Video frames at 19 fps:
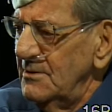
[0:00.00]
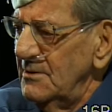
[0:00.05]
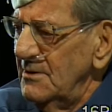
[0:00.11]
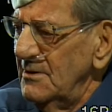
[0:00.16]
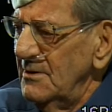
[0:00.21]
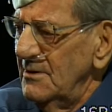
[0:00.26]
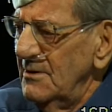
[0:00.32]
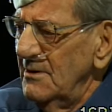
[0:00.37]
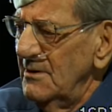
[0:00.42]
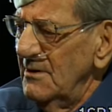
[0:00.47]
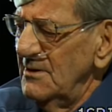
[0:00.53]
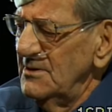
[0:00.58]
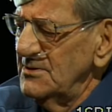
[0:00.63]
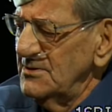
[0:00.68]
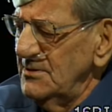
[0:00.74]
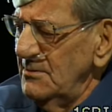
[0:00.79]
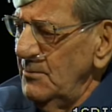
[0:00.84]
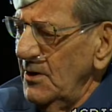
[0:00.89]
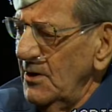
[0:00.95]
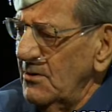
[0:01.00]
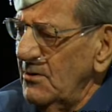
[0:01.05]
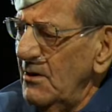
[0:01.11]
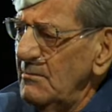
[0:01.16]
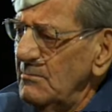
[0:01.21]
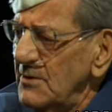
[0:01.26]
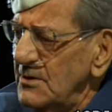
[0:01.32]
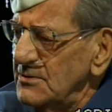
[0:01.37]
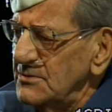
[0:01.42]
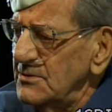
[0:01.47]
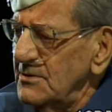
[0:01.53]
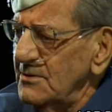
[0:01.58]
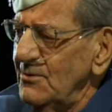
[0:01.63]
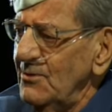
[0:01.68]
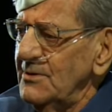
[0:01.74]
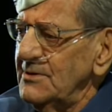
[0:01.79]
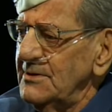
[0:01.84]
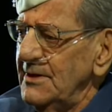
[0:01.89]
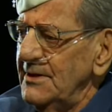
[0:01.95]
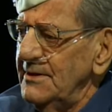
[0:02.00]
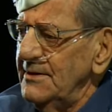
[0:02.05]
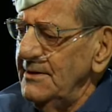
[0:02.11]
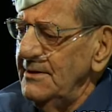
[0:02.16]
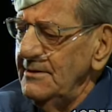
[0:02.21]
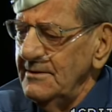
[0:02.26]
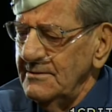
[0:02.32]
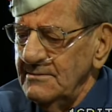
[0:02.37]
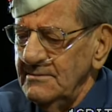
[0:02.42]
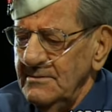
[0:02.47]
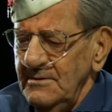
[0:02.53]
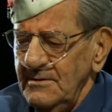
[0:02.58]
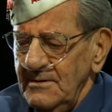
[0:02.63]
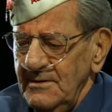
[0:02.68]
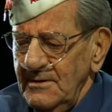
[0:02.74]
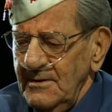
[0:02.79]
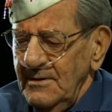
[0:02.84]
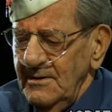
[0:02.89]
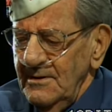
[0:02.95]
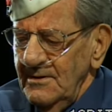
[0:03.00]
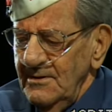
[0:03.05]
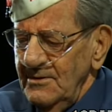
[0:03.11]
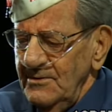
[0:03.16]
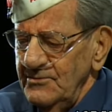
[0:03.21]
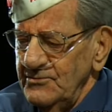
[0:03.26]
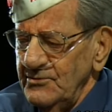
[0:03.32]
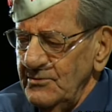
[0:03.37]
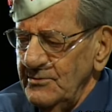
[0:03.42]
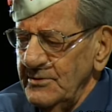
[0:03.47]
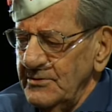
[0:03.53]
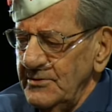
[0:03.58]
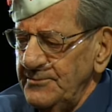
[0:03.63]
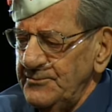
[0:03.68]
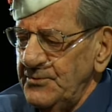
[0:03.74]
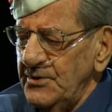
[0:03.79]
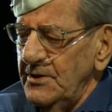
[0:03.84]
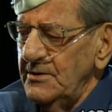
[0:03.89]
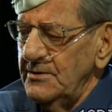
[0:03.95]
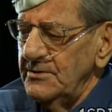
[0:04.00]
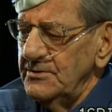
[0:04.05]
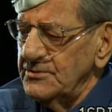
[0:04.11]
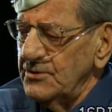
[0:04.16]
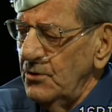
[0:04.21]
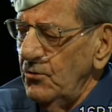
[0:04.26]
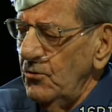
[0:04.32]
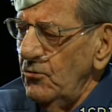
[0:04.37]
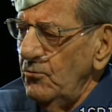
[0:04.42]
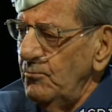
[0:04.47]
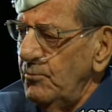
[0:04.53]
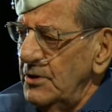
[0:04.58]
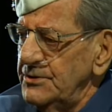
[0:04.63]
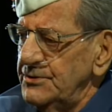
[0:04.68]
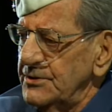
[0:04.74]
Summary court martial? What the hell? So I go up there, and there's a whole bunch of guys.